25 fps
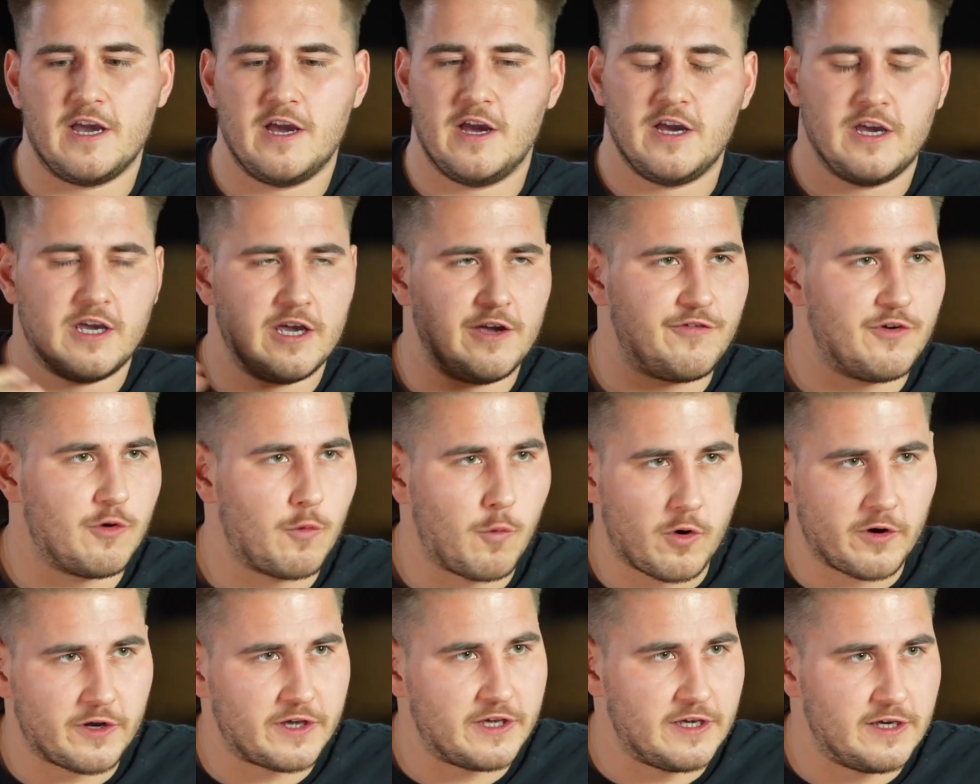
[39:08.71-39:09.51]
if you're
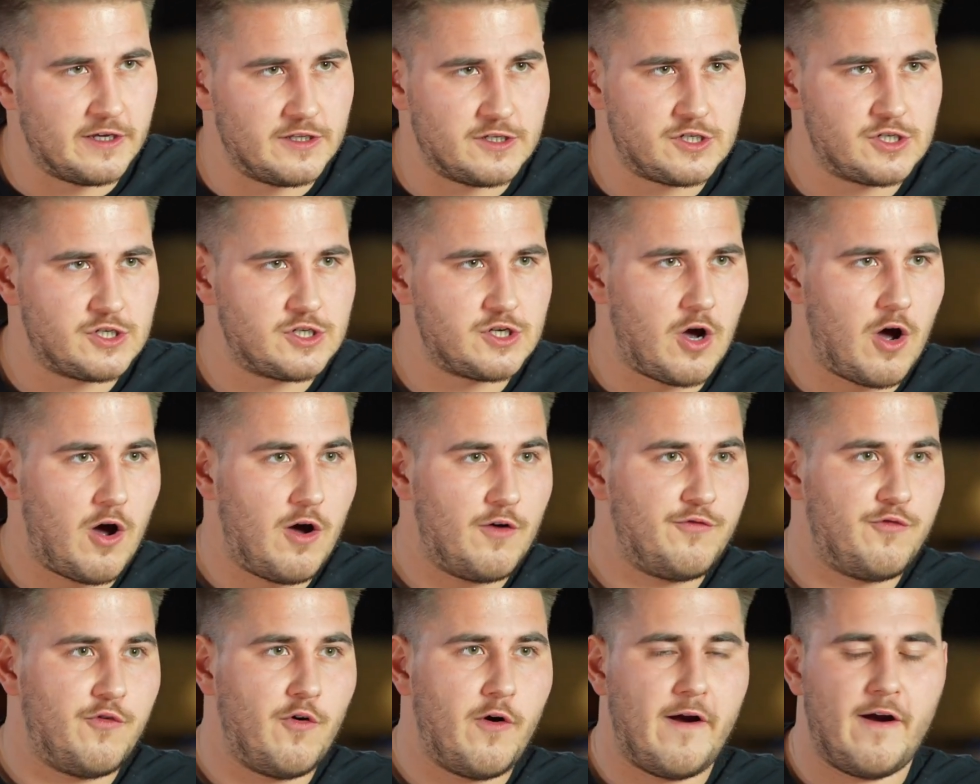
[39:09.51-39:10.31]
working in
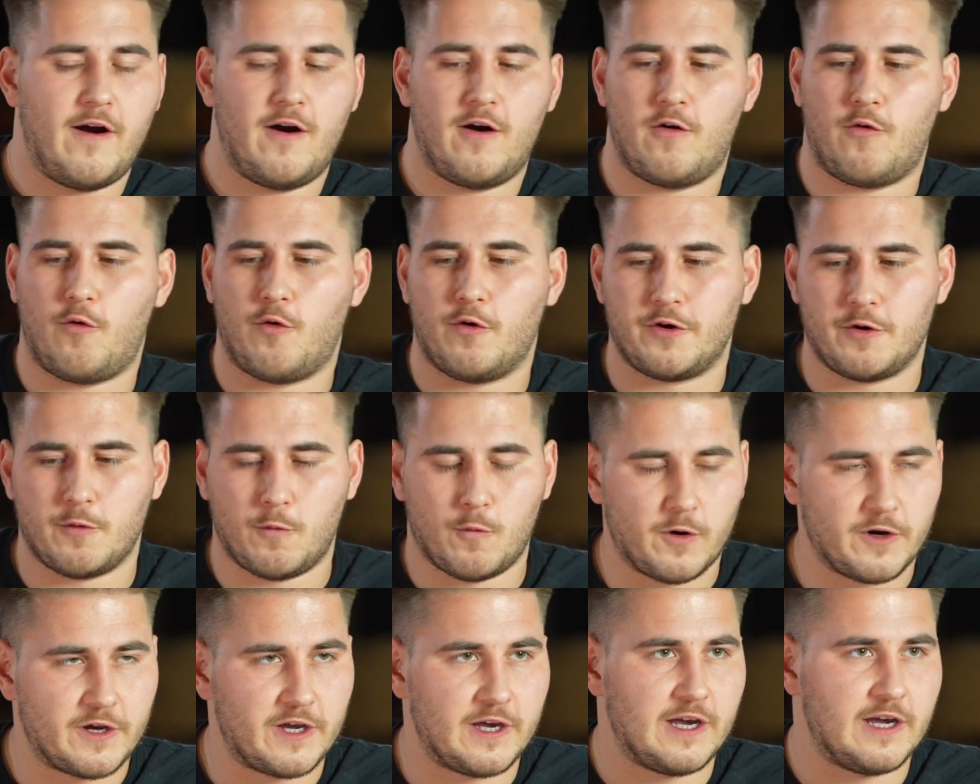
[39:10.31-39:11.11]
software or you're
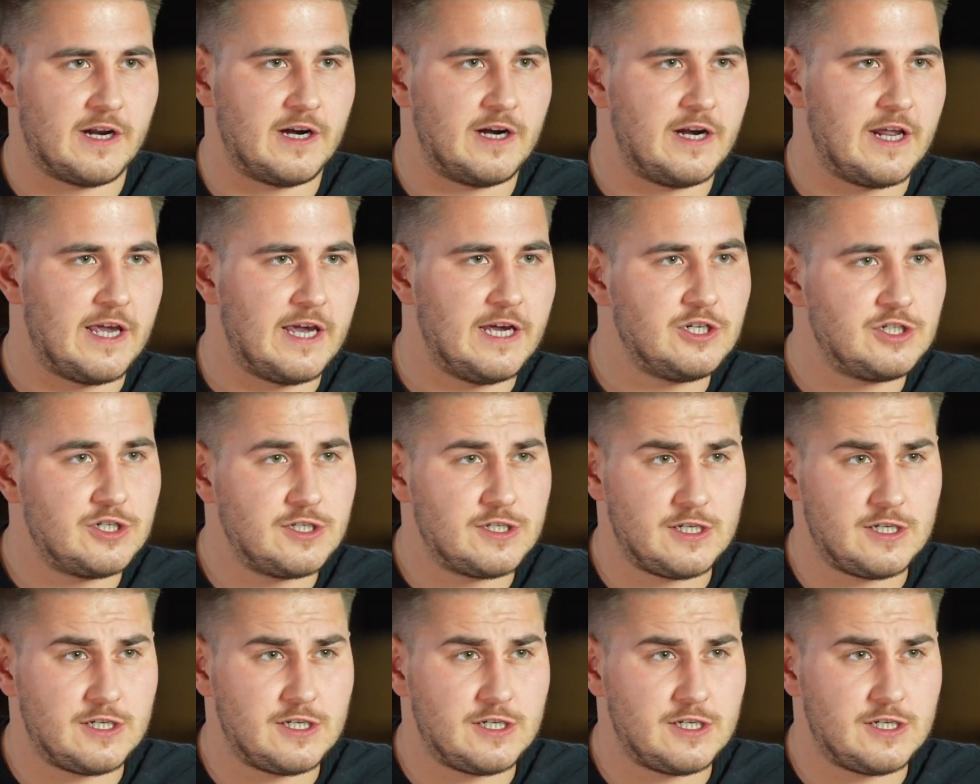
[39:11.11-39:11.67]
working in an agency